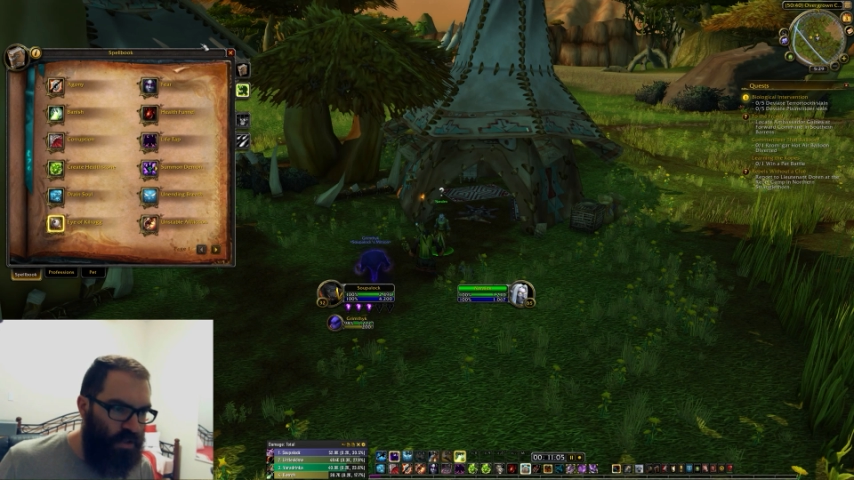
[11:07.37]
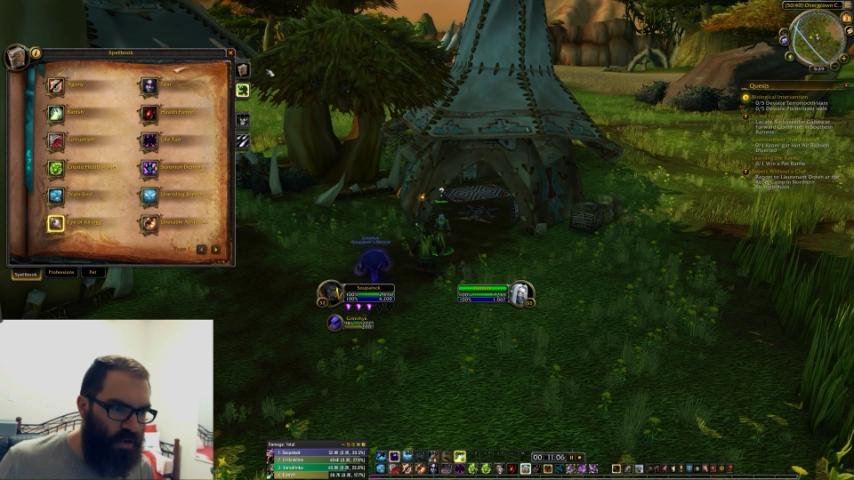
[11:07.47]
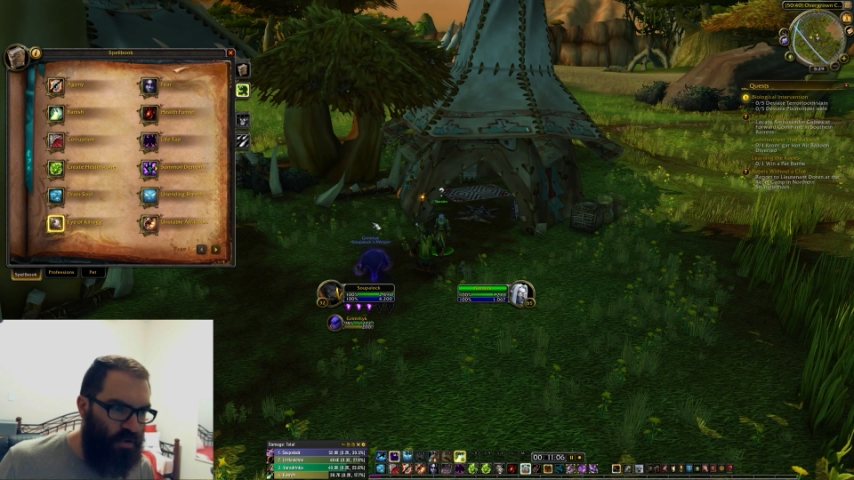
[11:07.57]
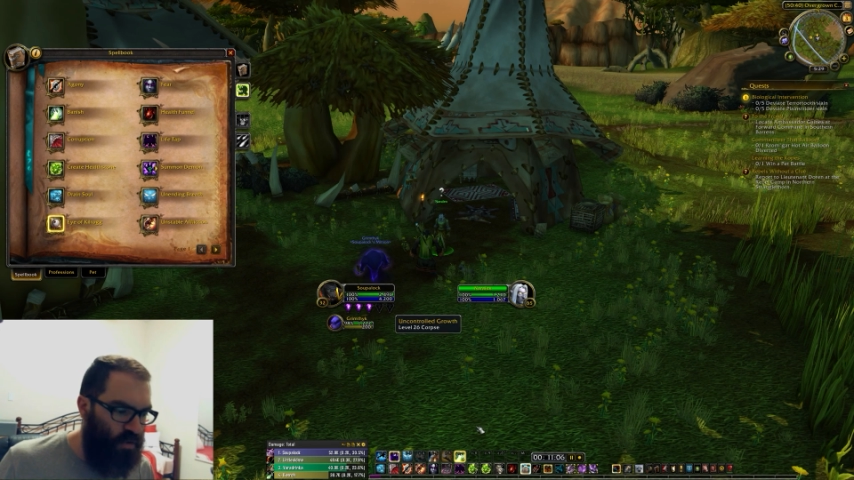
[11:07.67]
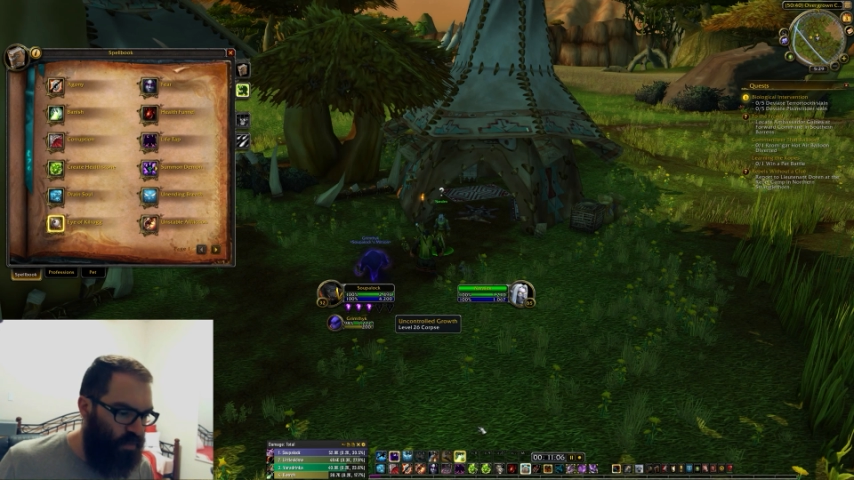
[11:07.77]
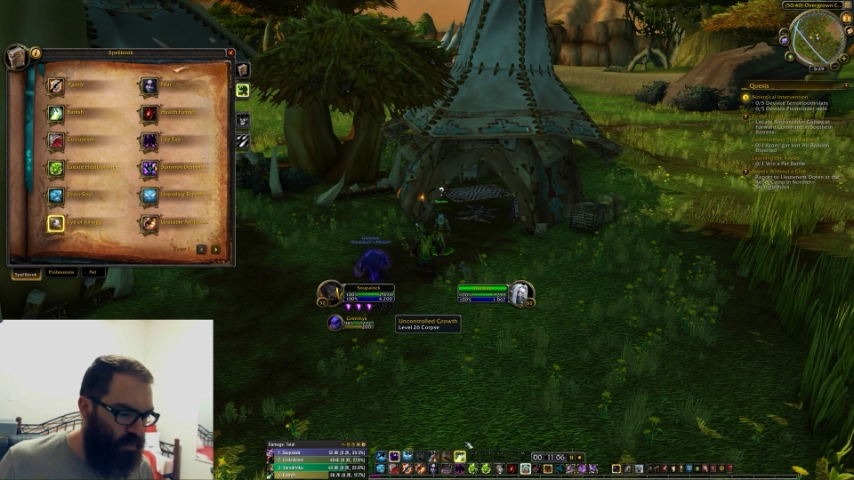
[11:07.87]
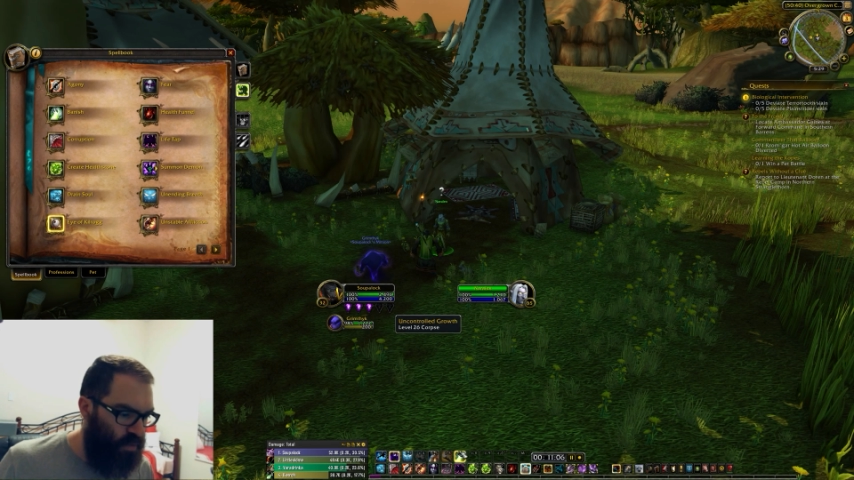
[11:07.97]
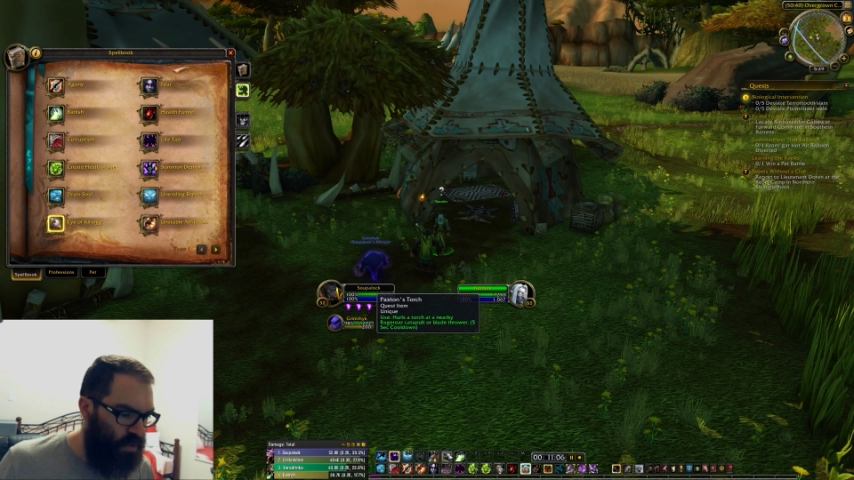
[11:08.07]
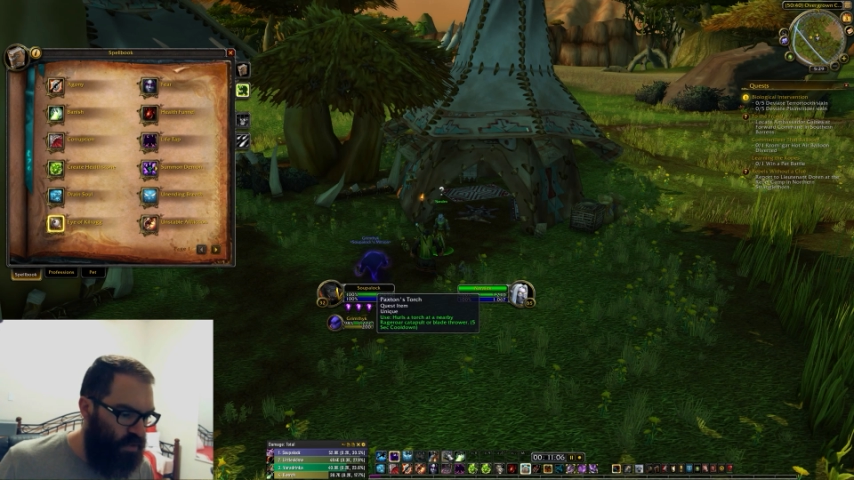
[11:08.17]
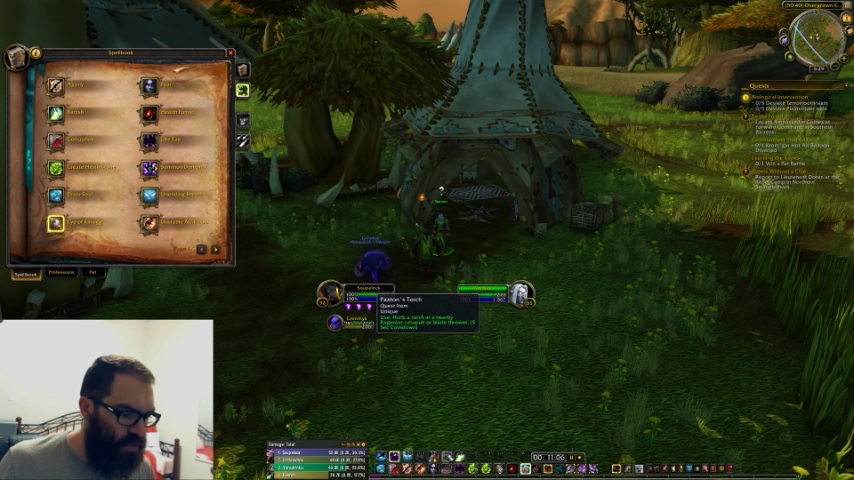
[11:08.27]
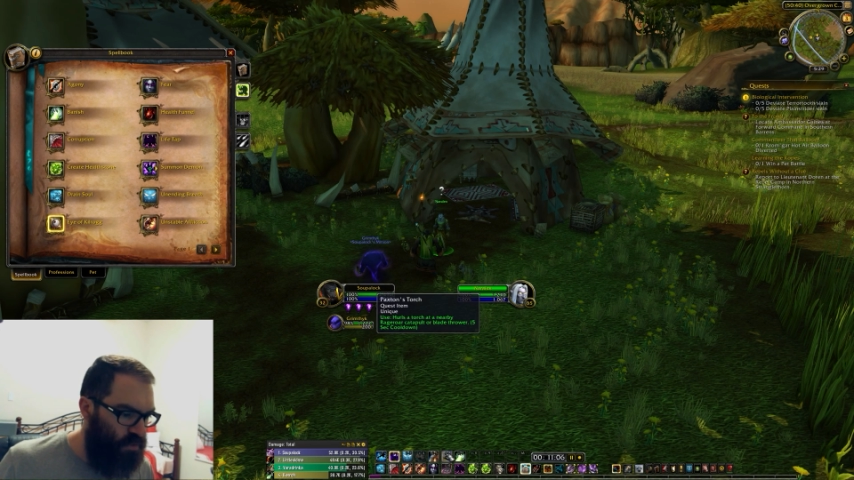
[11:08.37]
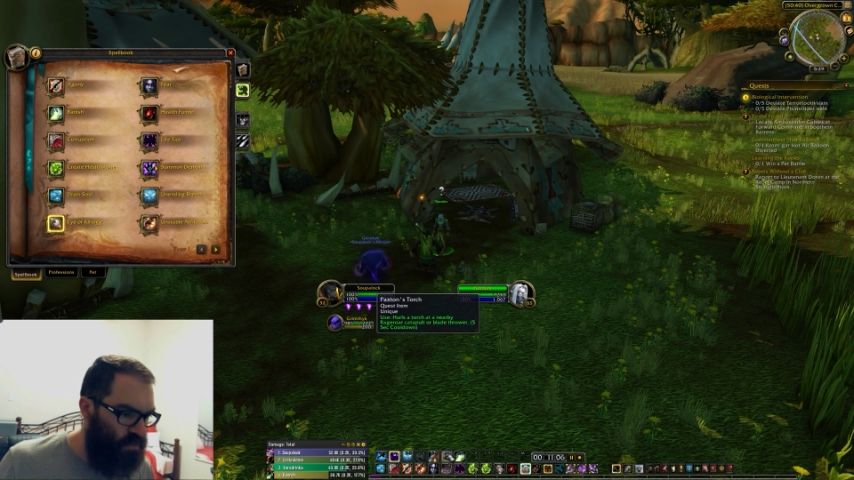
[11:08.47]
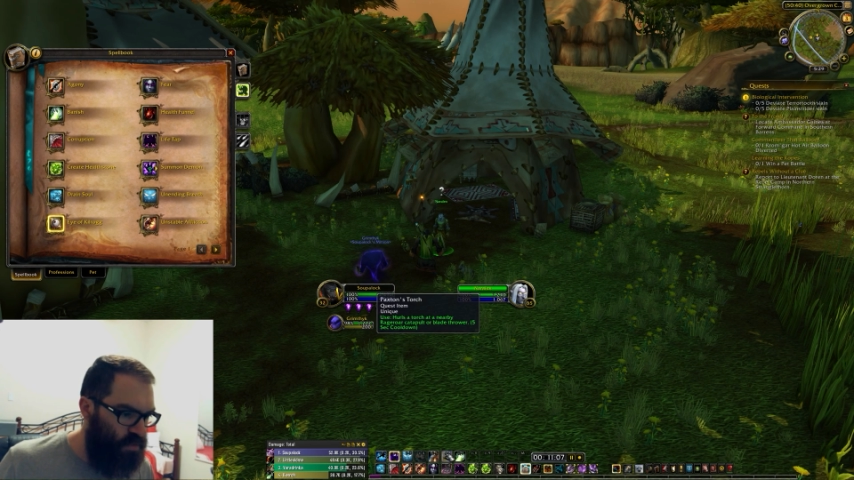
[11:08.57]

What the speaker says: I don't know if I'll really use